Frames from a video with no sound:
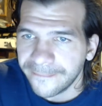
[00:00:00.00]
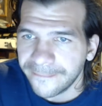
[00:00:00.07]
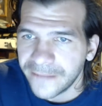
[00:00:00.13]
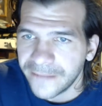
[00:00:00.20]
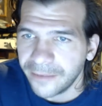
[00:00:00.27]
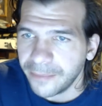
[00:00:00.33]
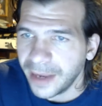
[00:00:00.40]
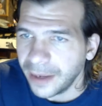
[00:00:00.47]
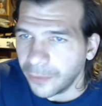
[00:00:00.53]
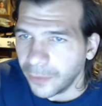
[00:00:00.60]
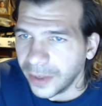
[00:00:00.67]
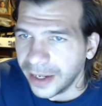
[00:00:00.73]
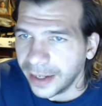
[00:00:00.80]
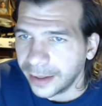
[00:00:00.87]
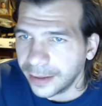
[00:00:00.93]
I've met
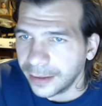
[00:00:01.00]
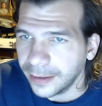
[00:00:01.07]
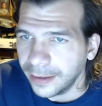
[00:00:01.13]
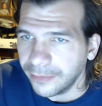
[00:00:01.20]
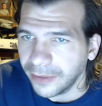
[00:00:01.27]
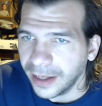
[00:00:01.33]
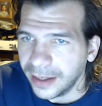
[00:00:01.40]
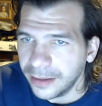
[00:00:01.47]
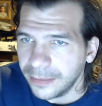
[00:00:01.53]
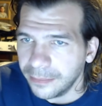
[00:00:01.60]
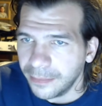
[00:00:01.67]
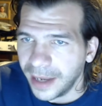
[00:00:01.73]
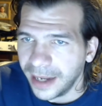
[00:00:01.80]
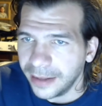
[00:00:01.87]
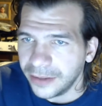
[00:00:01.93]
Rick. I've
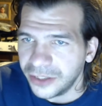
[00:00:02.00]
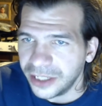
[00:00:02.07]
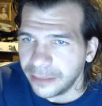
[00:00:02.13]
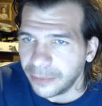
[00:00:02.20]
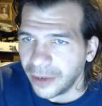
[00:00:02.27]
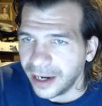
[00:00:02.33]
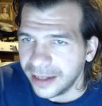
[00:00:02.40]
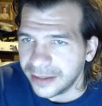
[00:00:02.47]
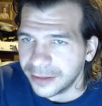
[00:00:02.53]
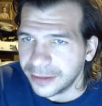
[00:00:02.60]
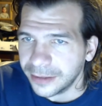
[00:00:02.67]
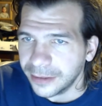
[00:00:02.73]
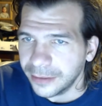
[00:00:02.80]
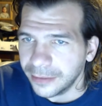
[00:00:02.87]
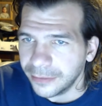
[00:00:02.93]
met Jim
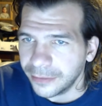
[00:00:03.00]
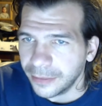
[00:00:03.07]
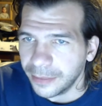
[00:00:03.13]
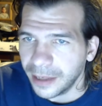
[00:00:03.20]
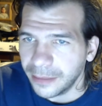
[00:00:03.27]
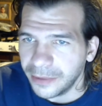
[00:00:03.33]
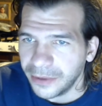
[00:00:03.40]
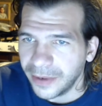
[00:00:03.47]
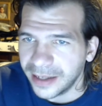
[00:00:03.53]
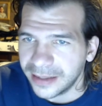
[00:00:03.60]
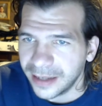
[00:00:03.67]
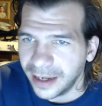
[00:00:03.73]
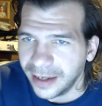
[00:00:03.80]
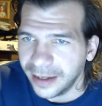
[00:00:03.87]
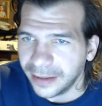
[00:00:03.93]
Razor from
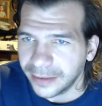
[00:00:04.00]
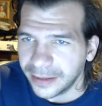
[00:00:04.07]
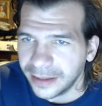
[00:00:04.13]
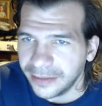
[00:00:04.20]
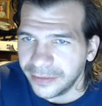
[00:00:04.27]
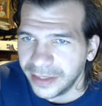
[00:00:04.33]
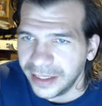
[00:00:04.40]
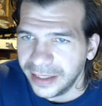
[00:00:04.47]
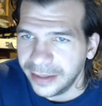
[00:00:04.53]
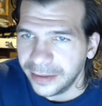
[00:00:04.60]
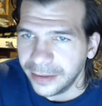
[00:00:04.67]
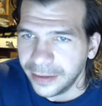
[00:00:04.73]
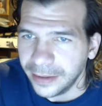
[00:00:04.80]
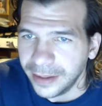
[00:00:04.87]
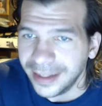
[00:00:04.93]
WSIL TV.
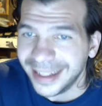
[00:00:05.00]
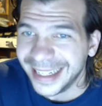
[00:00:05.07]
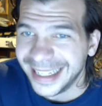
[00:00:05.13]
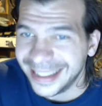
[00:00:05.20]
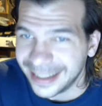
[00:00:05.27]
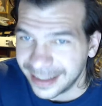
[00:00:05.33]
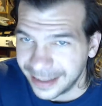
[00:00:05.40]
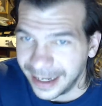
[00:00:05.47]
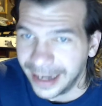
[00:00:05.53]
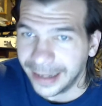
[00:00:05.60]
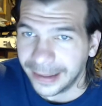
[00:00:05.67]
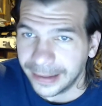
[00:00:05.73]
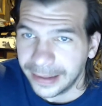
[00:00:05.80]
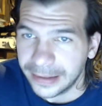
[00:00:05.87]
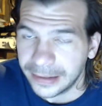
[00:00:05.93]
He's a
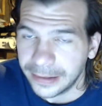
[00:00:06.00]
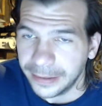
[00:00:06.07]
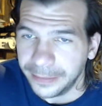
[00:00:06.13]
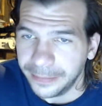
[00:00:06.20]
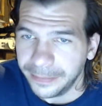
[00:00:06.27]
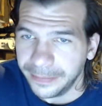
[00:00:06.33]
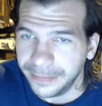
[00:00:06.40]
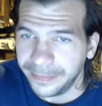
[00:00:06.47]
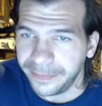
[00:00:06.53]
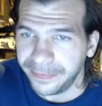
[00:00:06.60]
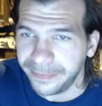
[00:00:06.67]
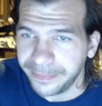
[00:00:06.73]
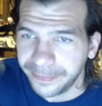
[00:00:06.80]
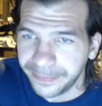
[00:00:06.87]
cyclist. I